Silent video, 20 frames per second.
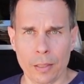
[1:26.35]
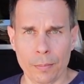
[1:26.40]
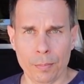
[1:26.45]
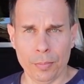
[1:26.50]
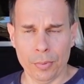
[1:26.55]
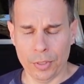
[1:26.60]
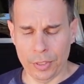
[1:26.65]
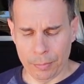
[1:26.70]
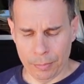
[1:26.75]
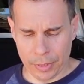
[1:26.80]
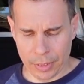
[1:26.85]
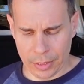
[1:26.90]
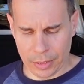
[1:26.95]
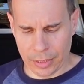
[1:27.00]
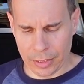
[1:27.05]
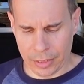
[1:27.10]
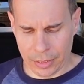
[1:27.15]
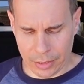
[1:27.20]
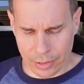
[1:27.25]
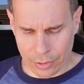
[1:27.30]
pretty
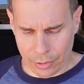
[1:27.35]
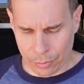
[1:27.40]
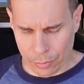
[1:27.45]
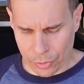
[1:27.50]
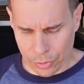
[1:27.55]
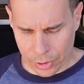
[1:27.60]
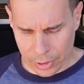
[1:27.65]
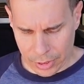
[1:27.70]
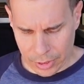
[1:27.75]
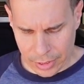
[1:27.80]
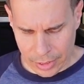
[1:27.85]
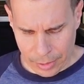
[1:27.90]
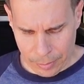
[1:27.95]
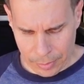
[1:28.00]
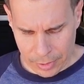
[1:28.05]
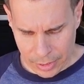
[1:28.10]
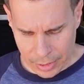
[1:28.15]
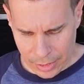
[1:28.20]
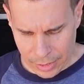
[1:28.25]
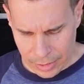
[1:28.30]
much almost the same
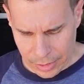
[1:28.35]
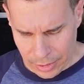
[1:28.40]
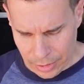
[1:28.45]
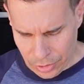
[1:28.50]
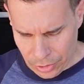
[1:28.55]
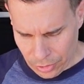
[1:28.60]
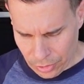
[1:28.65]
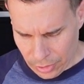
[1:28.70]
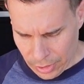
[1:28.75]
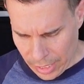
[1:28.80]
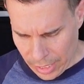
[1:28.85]
size as your